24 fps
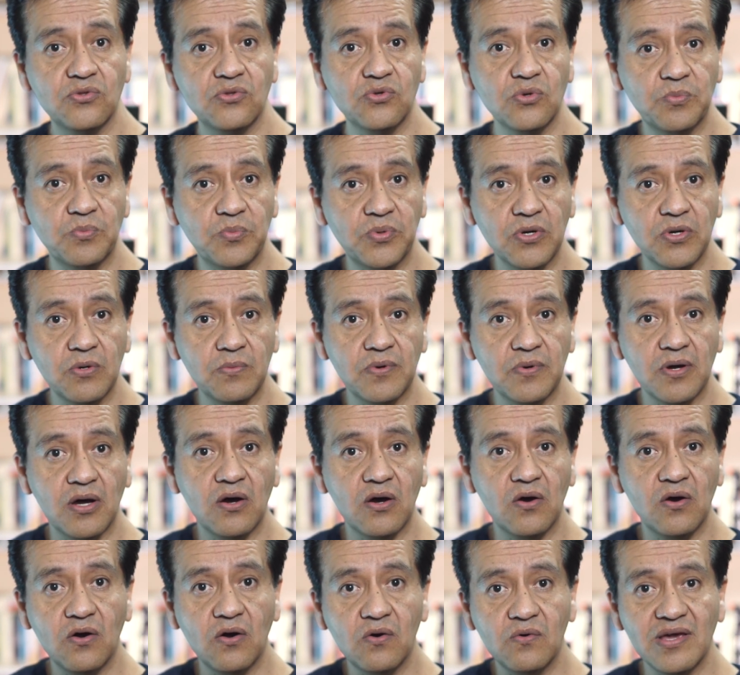to prove
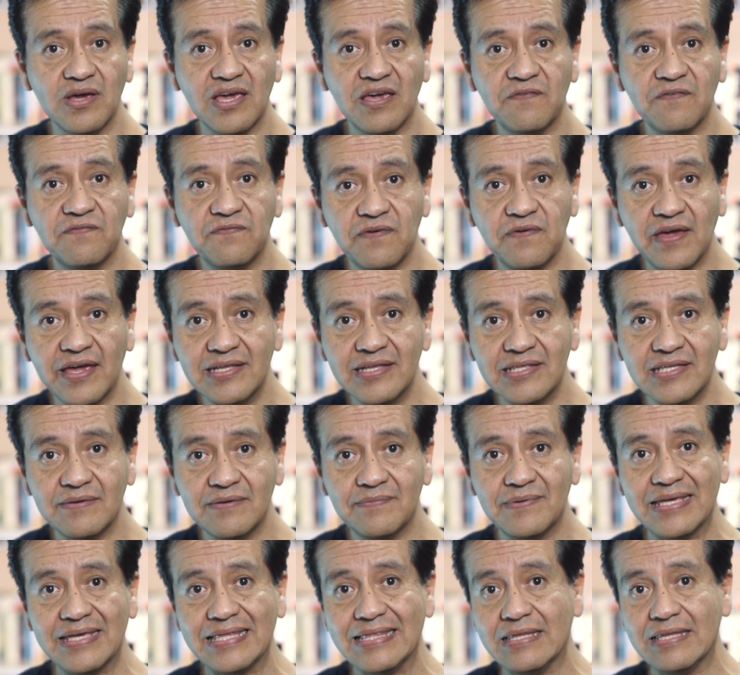how
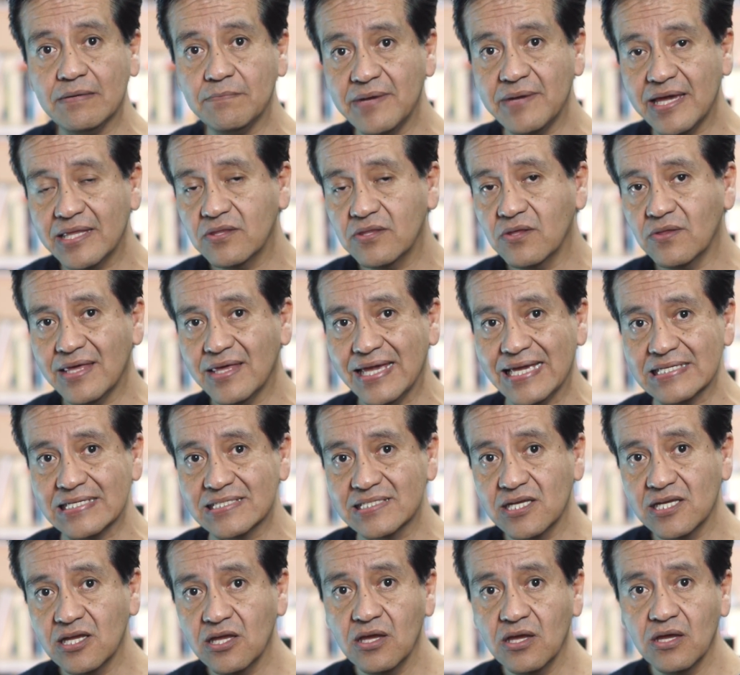effective the method
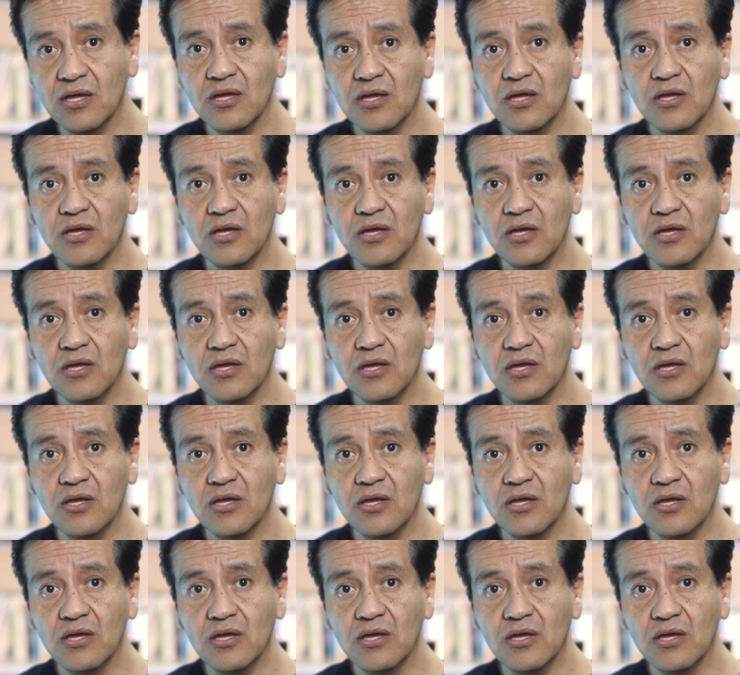is.